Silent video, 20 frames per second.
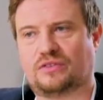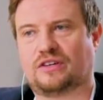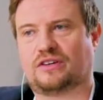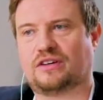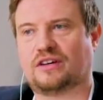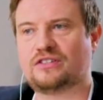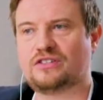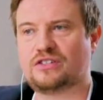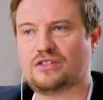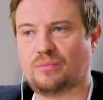the
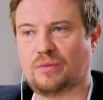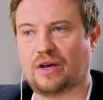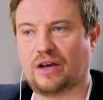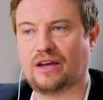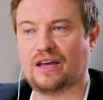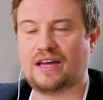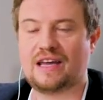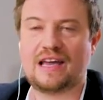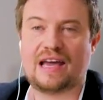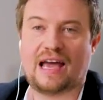
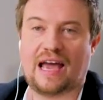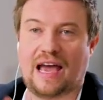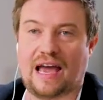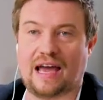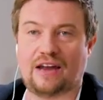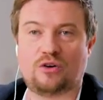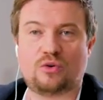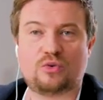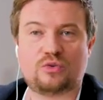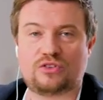customer,
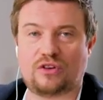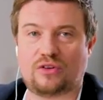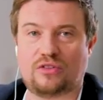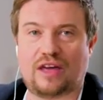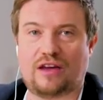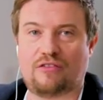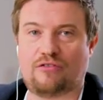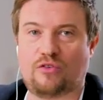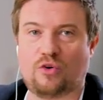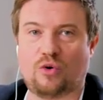and also
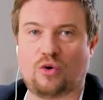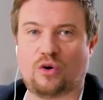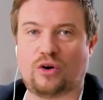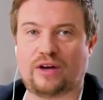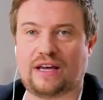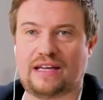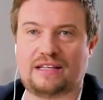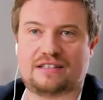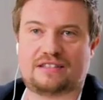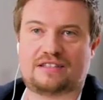
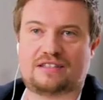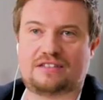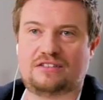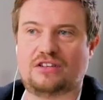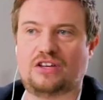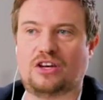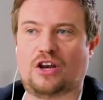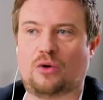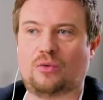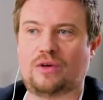therefore it's